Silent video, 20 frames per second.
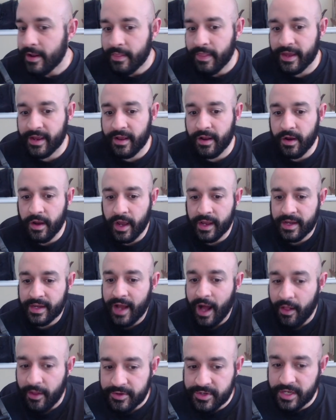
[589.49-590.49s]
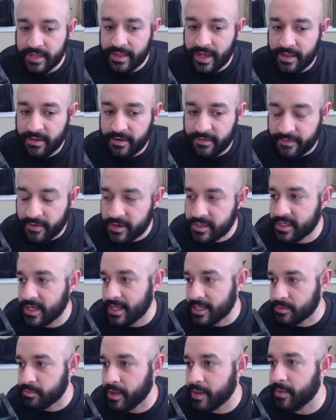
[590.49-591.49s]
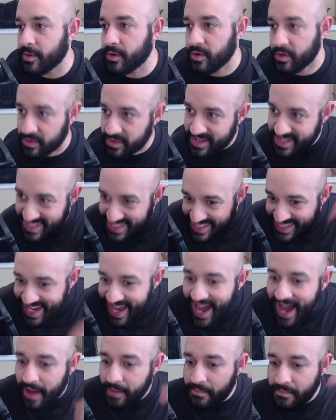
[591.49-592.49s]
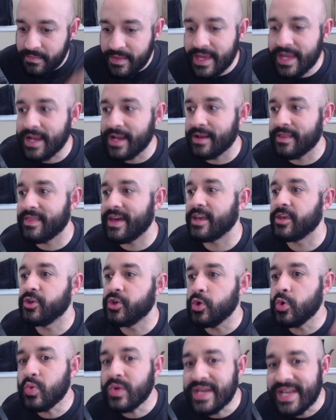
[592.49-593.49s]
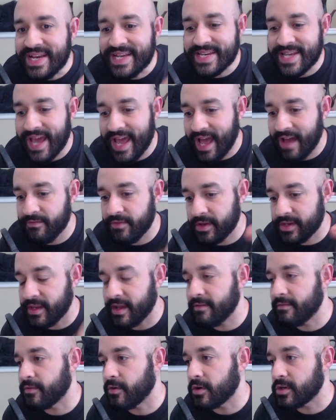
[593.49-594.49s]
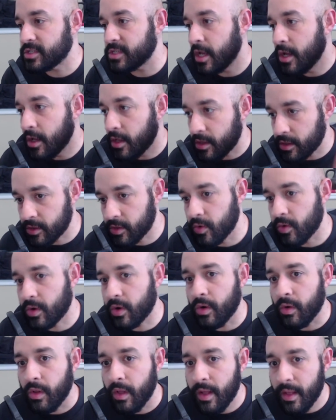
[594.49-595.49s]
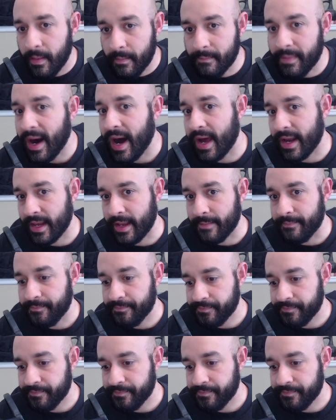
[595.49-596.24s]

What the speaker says: like, acknowledging that diversity is biblical does not mean that you need to have a diverse local body.